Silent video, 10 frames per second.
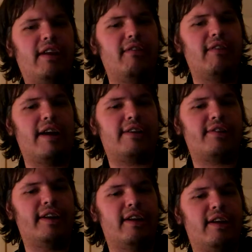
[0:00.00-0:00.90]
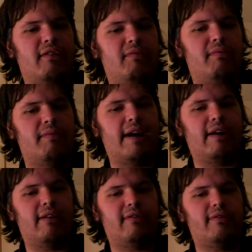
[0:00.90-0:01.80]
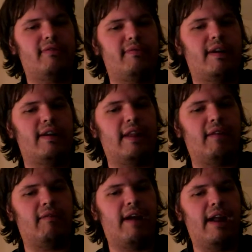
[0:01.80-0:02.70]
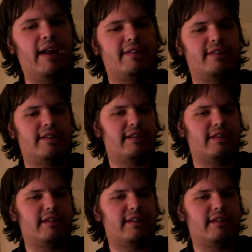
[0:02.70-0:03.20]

We don't actually know where they went.